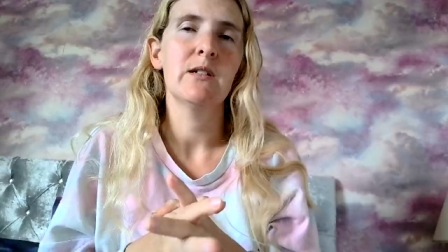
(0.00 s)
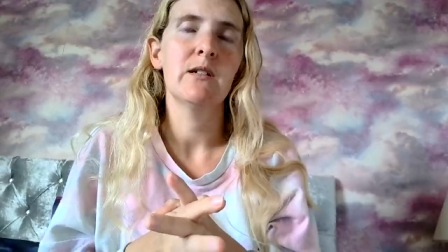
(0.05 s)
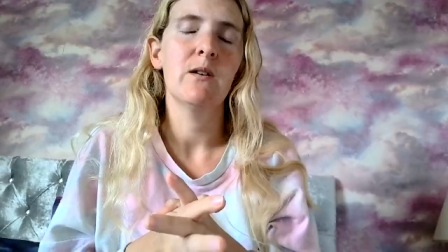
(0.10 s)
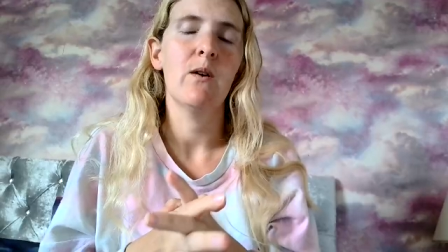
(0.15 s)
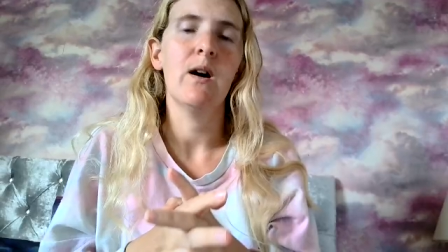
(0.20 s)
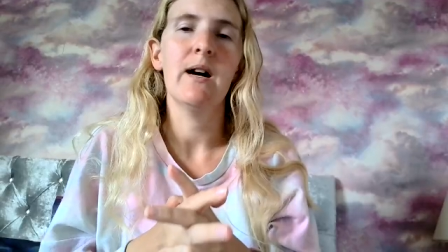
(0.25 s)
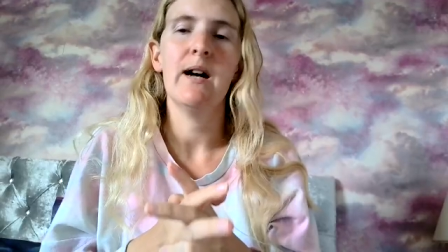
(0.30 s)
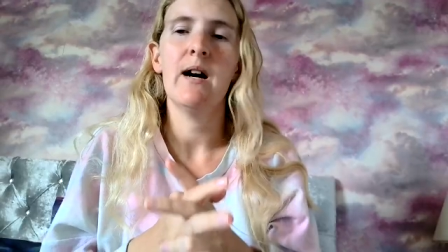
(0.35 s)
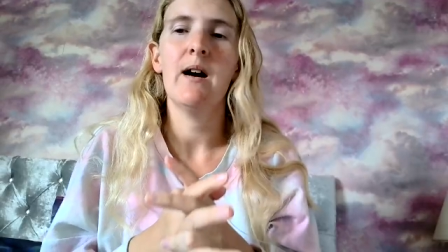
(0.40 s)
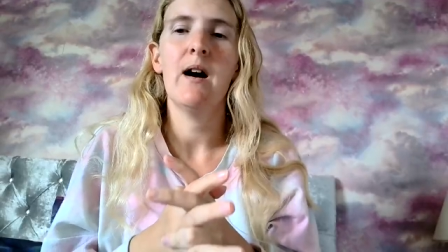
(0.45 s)
You know,
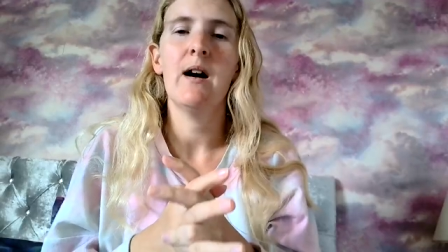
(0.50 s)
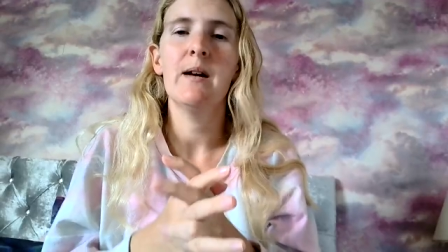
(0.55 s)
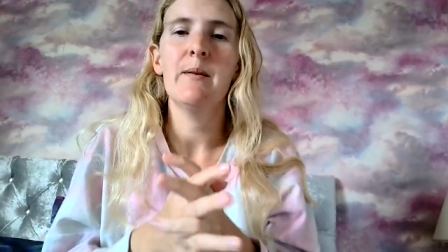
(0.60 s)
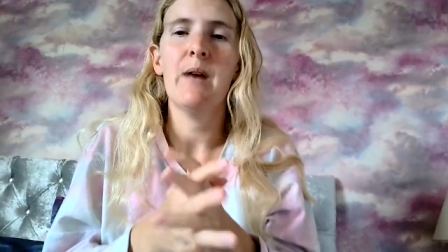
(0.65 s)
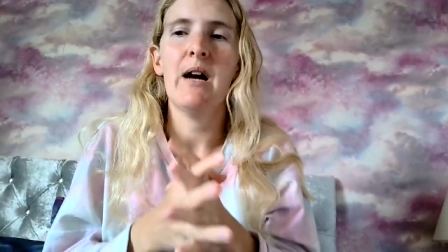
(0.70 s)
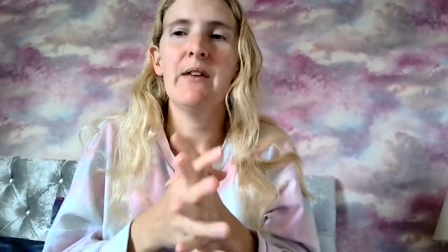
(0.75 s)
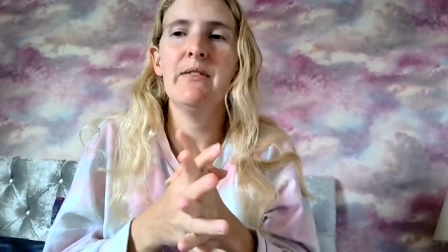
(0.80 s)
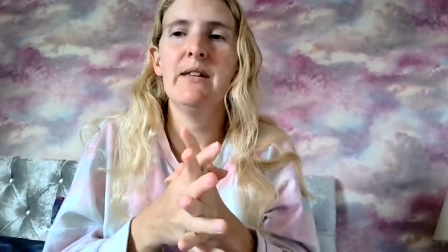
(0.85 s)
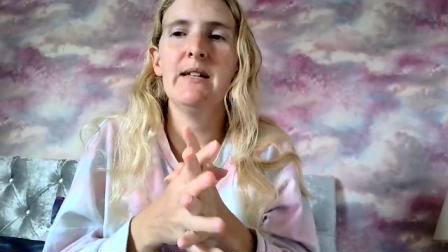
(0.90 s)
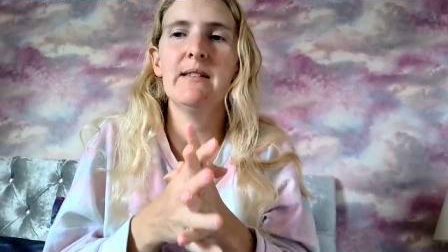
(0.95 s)
I,
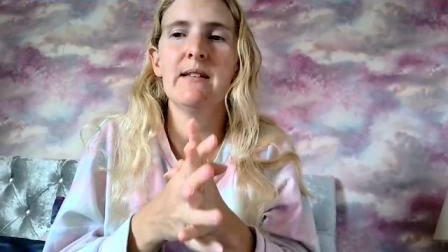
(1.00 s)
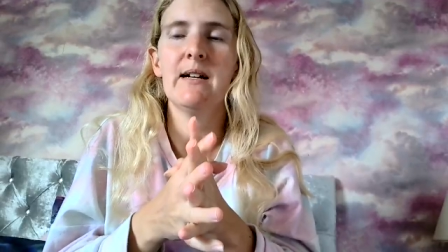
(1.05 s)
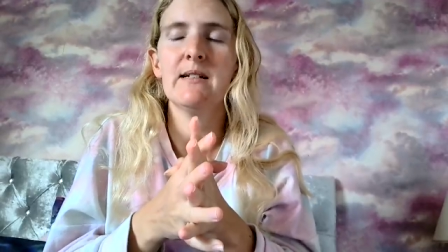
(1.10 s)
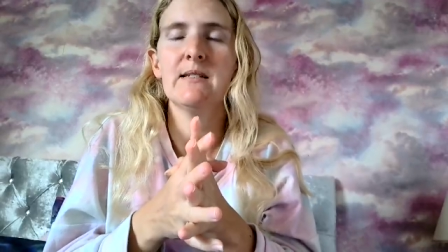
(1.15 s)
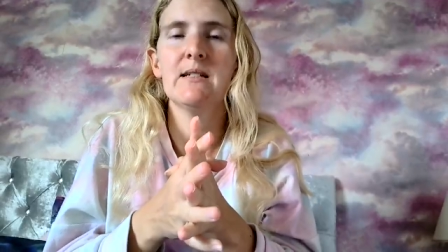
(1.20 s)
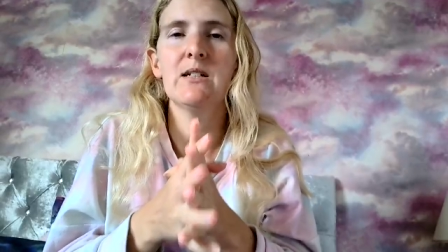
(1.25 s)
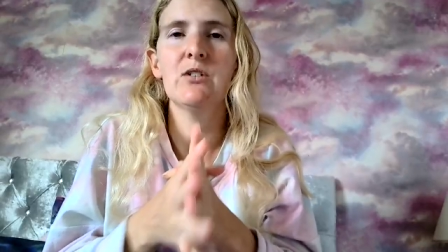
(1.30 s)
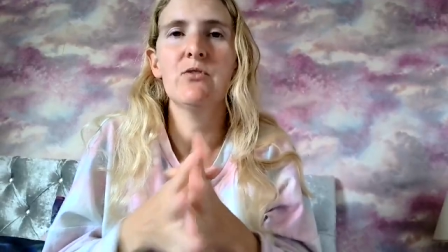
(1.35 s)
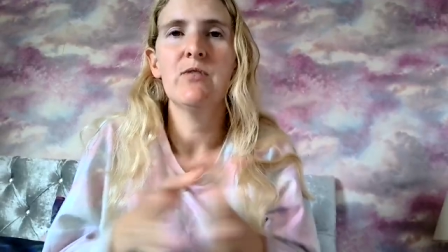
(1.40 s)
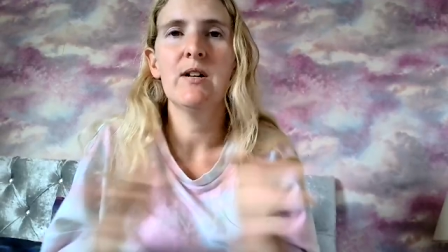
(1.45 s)
I think
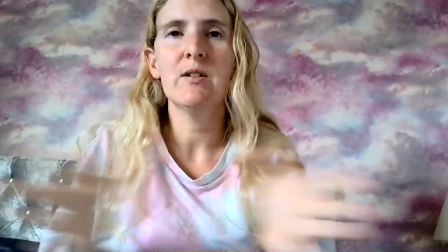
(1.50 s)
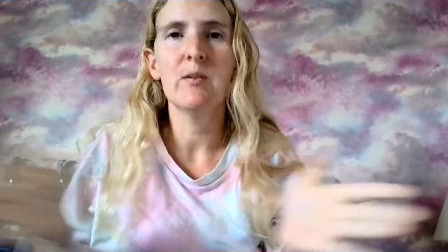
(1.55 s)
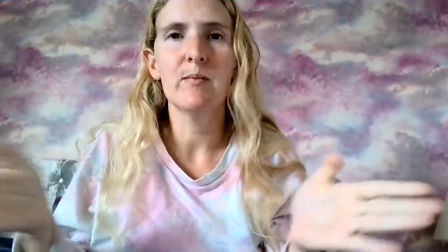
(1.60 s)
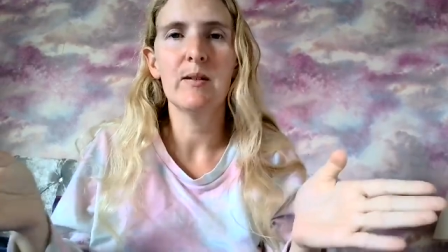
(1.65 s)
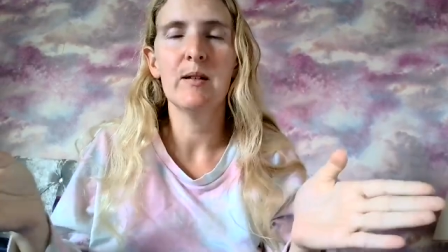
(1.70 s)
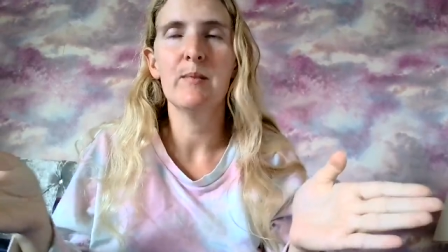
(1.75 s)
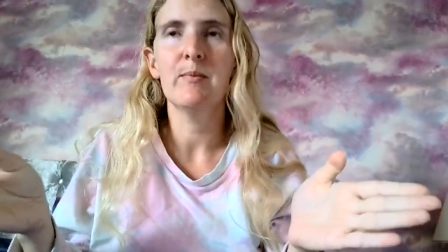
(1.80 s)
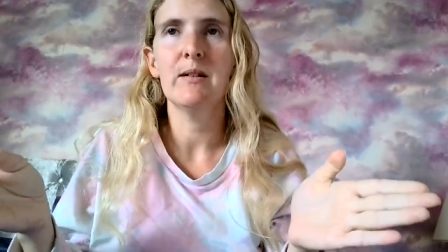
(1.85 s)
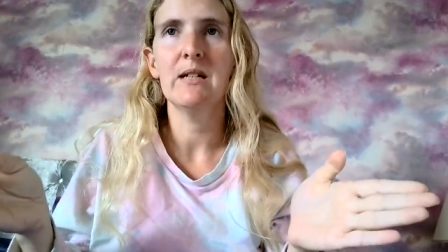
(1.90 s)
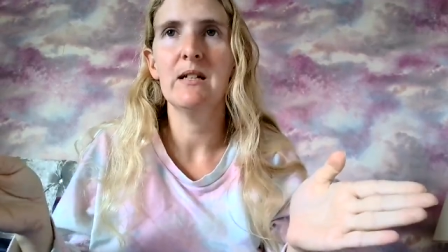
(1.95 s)
that's
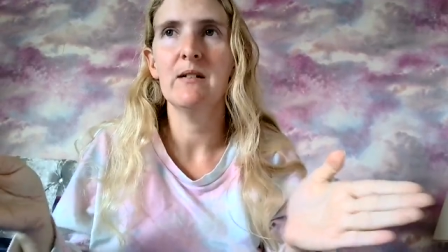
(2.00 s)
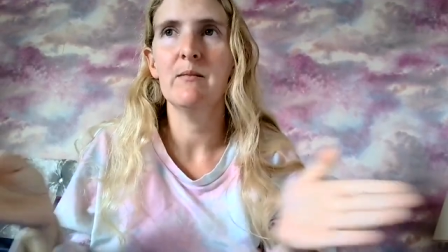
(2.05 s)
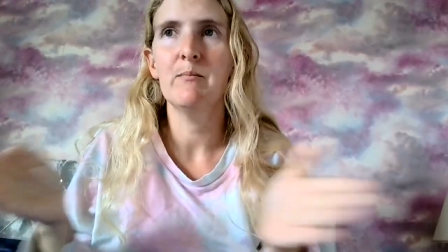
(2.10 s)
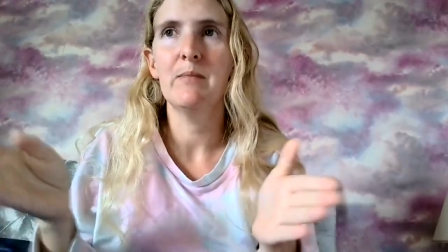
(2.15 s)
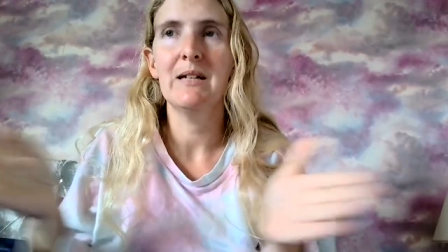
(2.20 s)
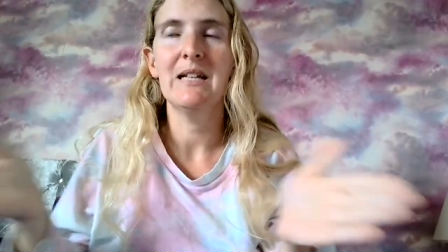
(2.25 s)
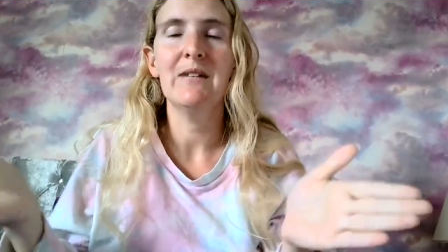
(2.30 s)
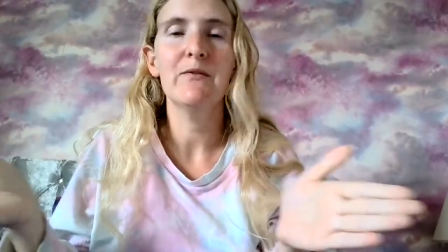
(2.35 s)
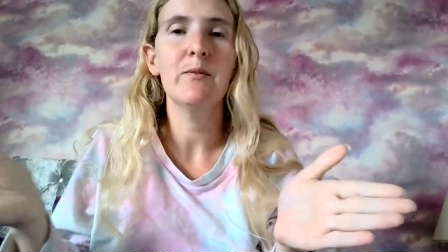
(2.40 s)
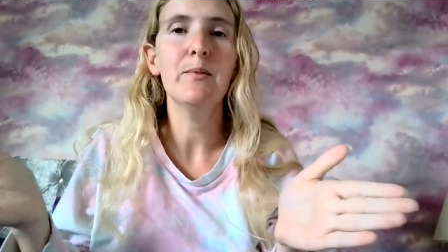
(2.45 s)
incredibly
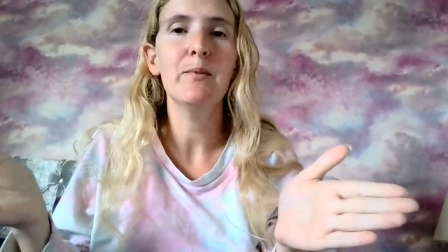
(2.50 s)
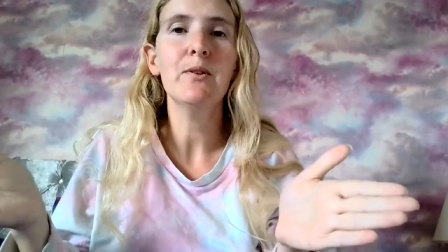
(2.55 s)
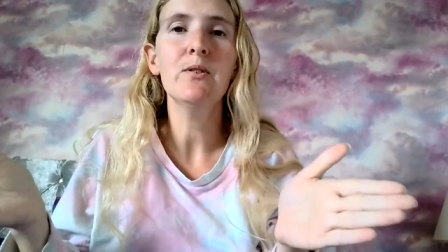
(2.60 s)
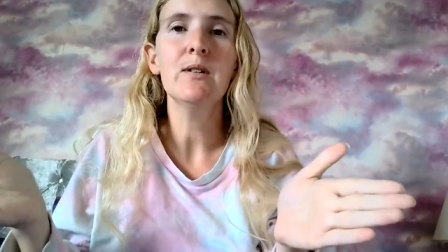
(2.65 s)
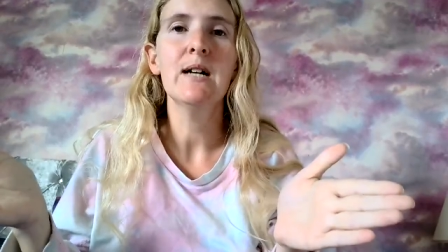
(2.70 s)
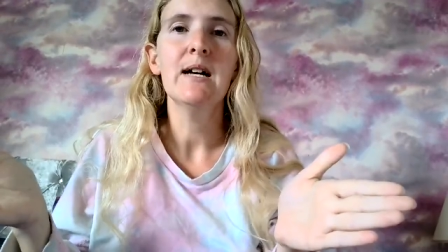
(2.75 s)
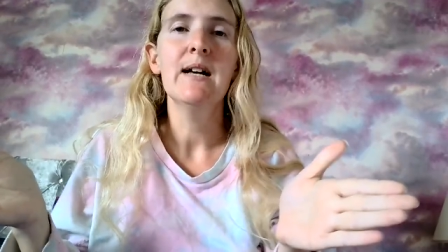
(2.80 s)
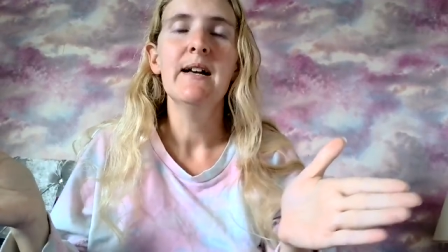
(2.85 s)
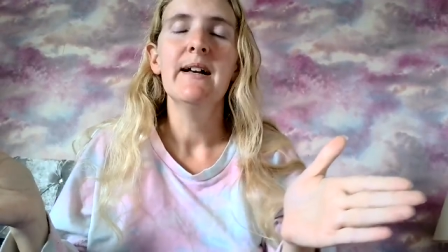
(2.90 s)
believable